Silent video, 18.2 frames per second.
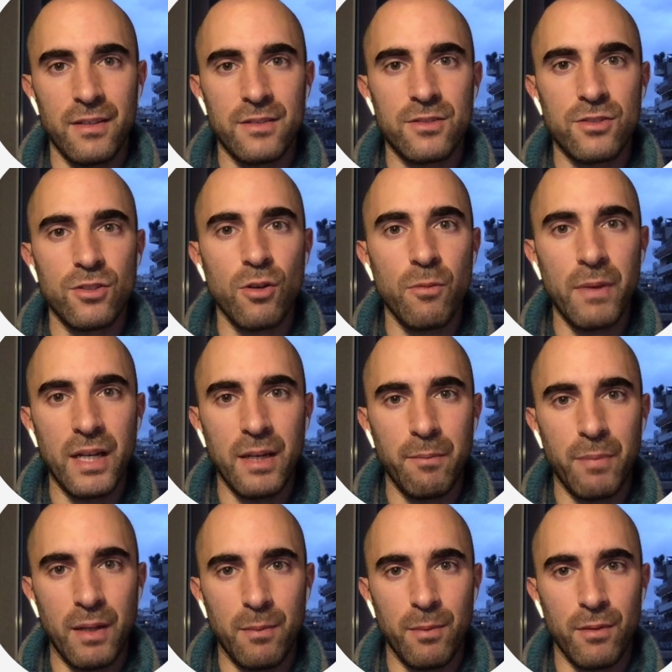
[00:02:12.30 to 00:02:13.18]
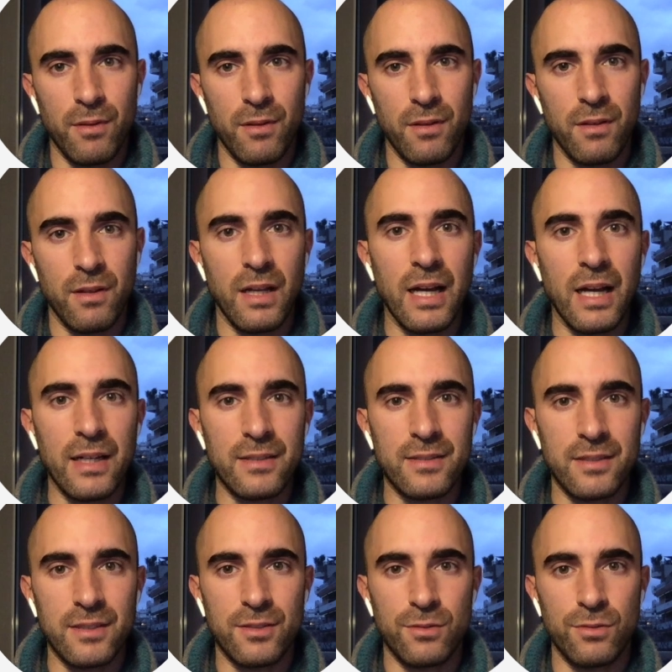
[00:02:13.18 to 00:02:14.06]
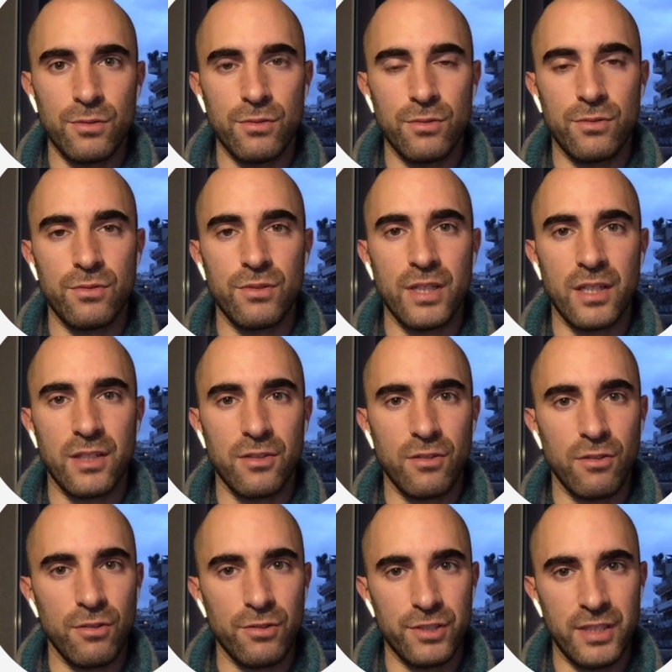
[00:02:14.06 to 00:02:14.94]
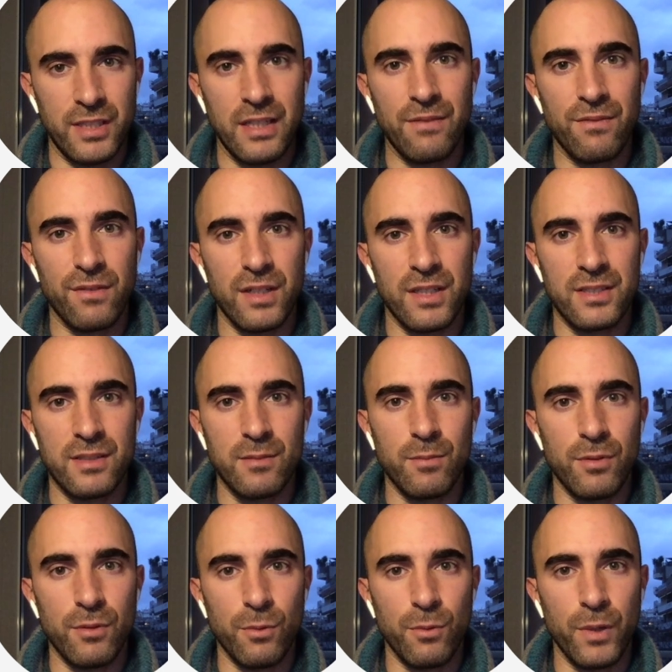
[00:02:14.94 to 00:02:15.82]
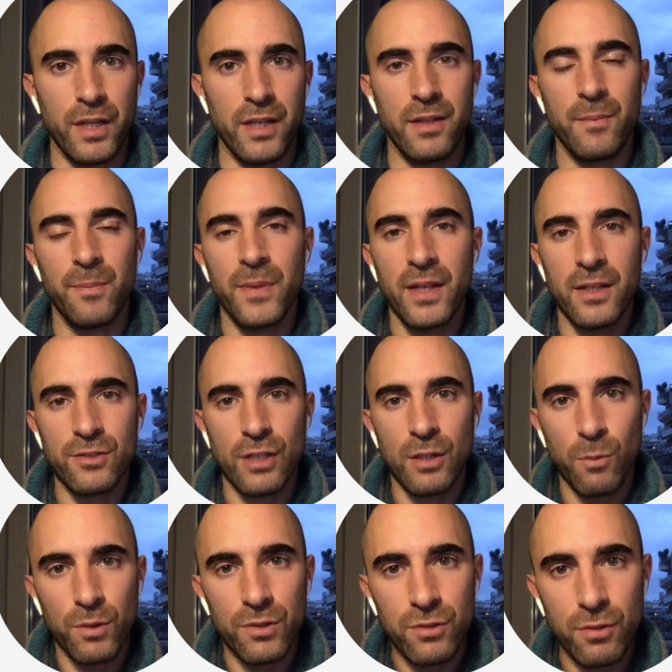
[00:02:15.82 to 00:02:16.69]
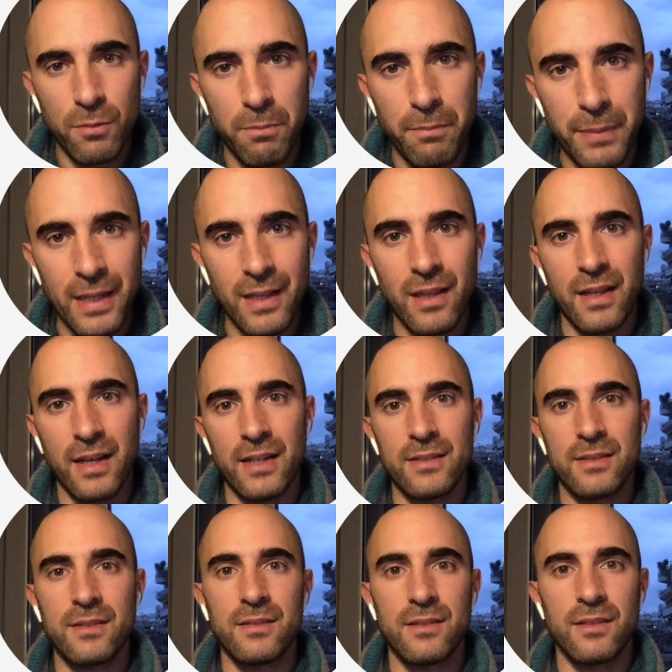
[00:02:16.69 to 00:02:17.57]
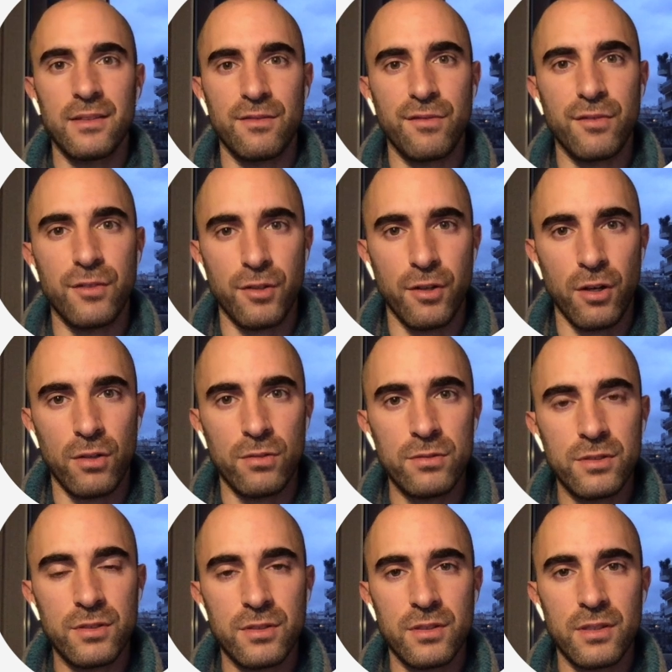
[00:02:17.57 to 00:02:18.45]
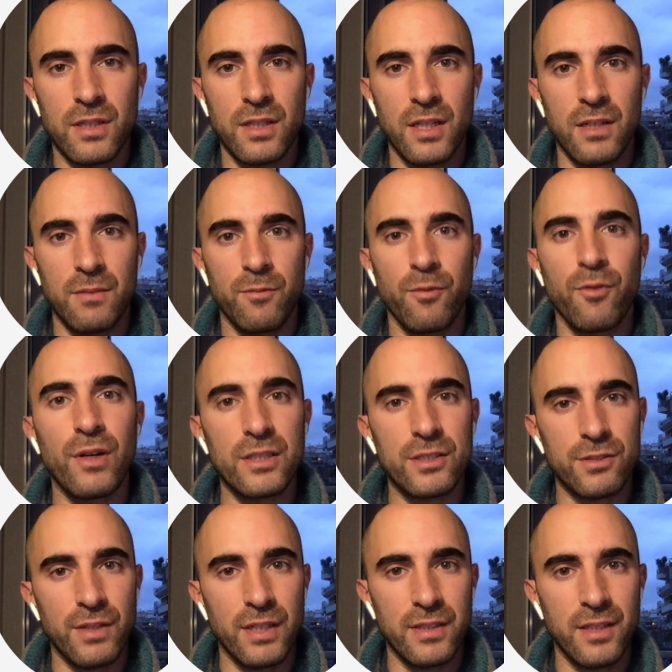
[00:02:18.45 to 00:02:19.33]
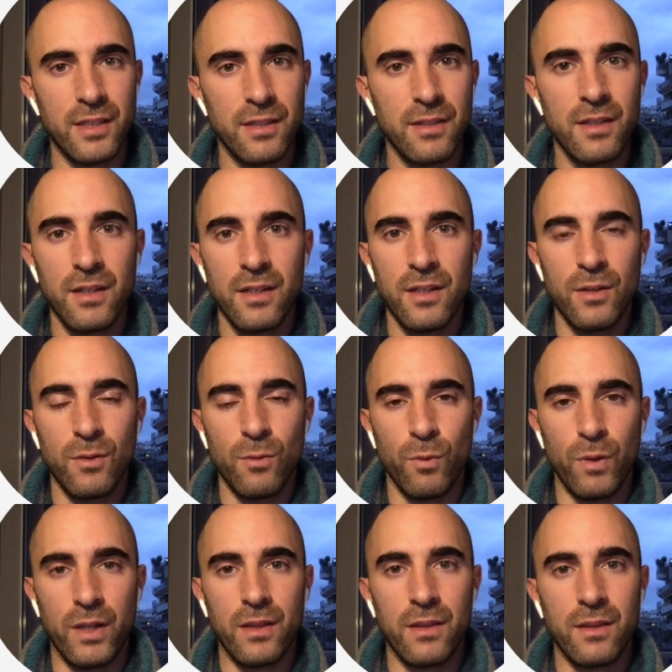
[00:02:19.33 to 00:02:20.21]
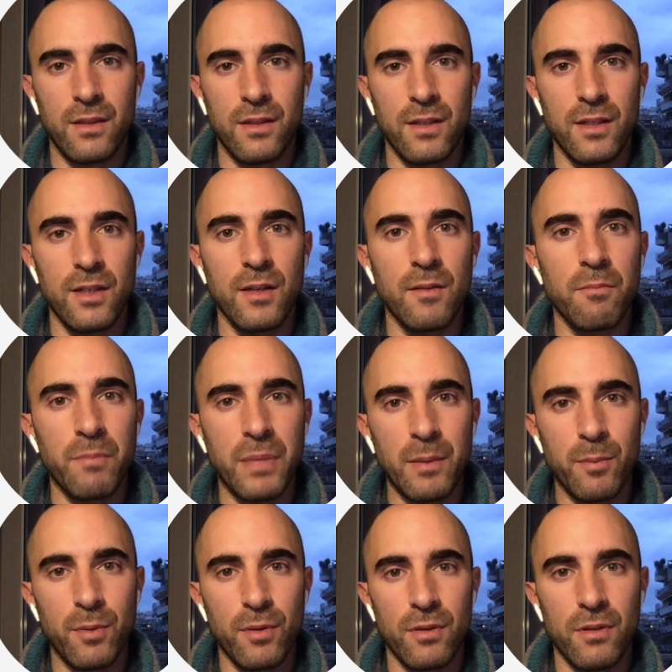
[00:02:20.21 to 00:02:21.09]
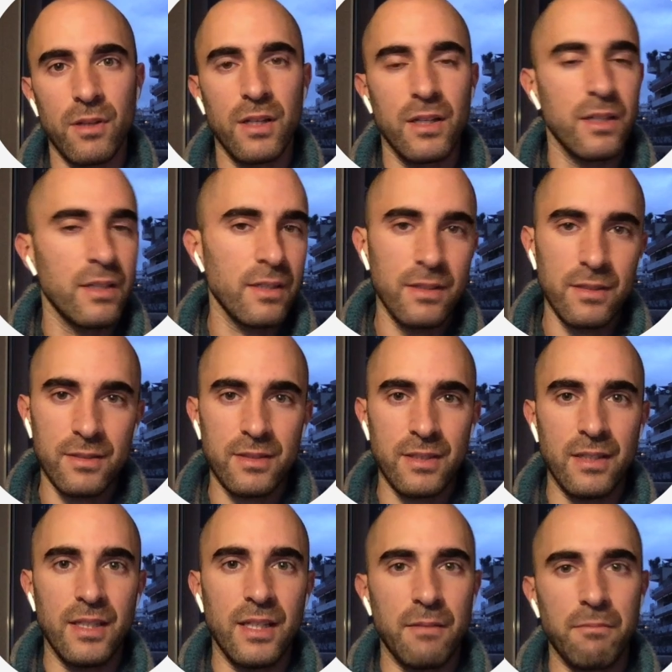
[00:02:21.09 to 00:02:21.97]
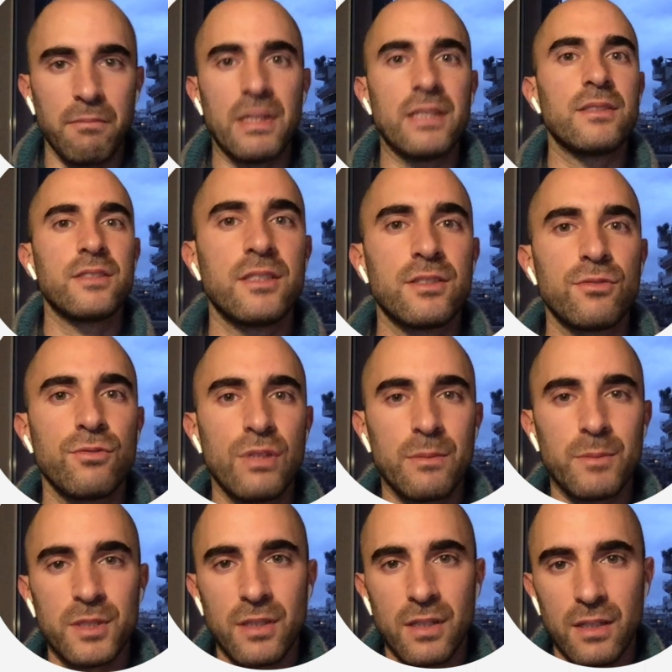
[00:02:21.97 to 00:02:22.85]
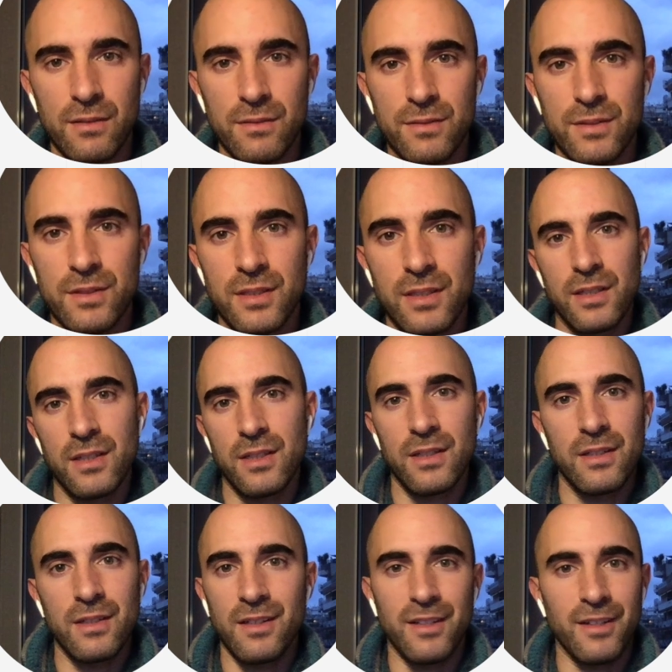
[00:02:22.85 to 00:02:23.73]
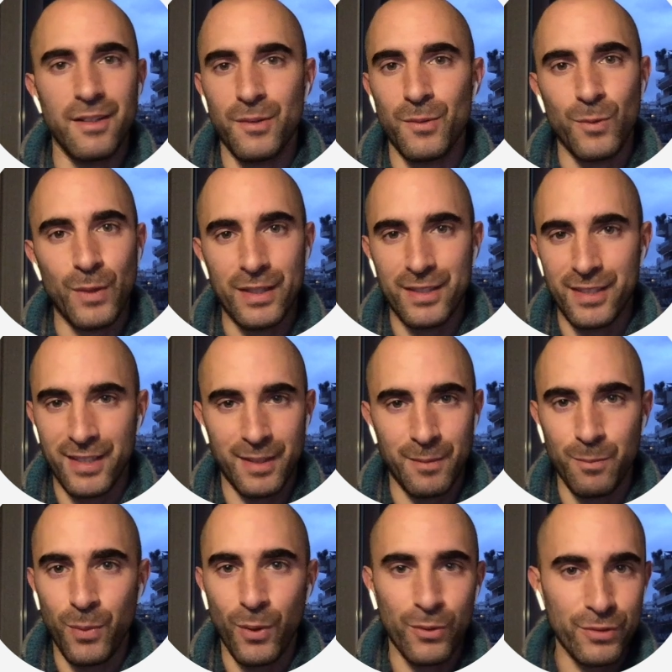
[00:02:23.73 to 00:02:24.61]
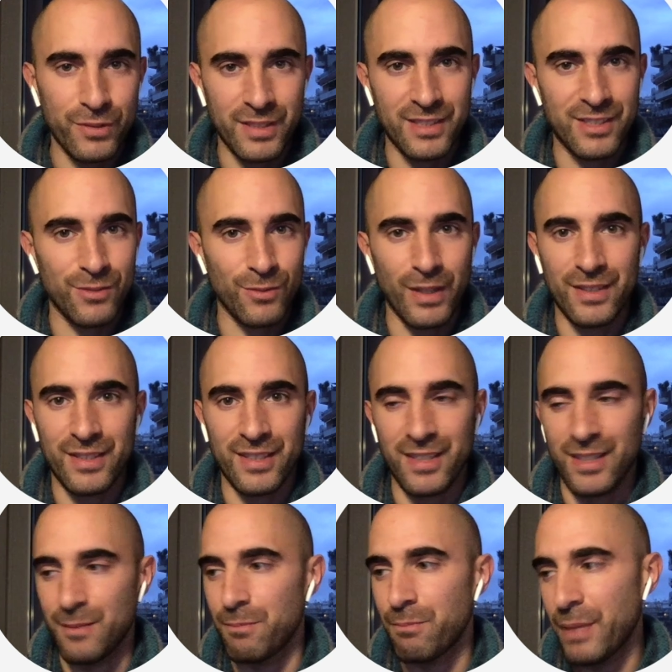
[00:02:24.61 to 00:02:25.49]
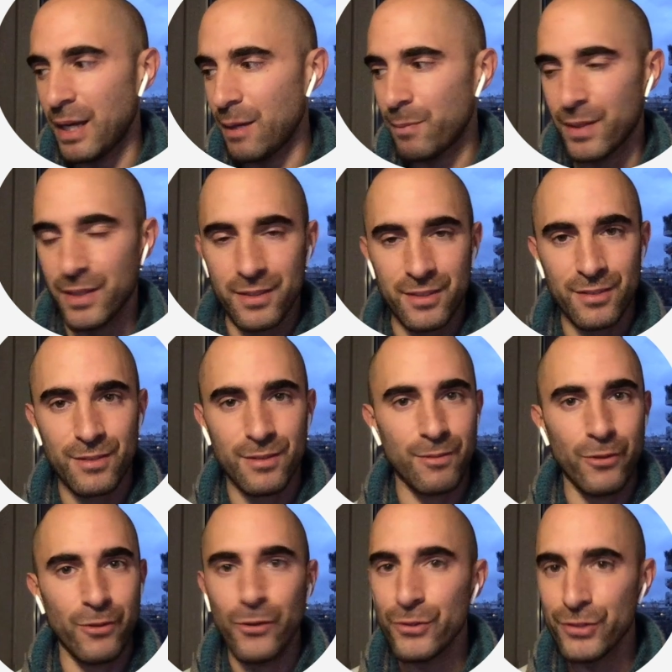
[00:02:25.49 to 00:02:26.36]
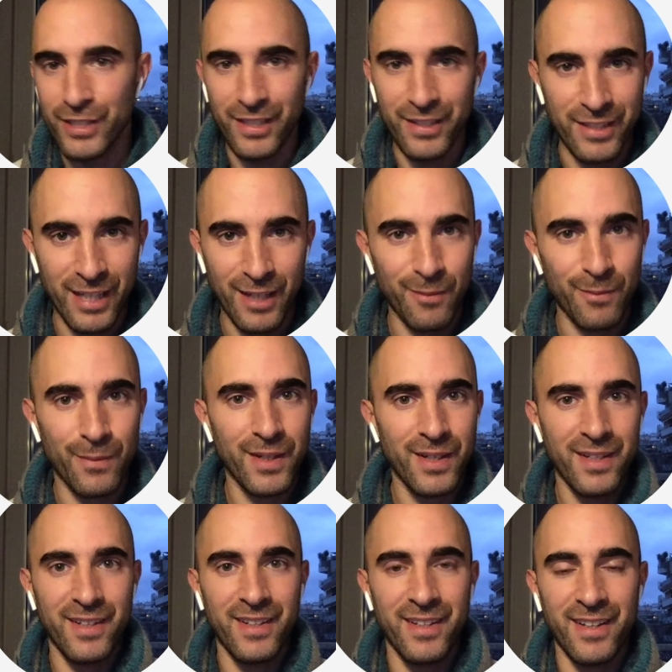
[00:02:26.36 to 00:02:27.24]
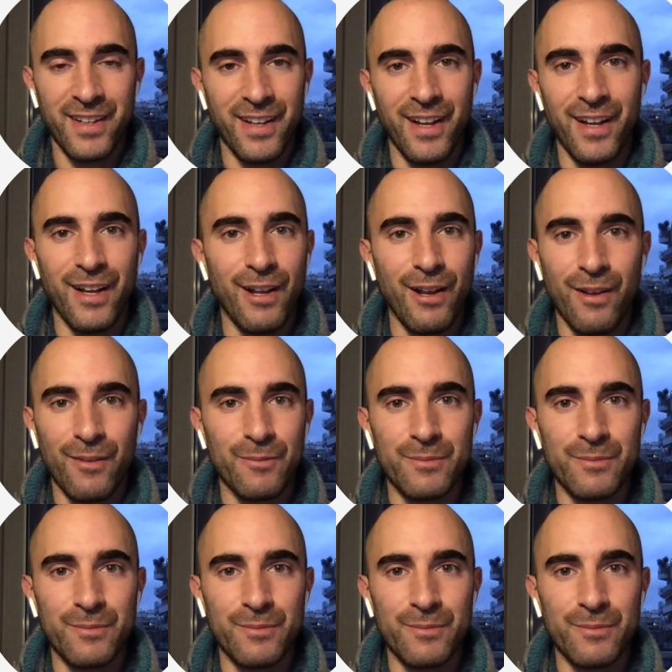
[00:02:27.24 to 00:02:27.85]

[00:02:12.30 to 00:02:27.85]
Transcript: so many people access to technology in a very simple way. So I want to build that for notes. I'm frustrated with people sending messages to themselves, writing in post-its, writing in papers, losing them, uh,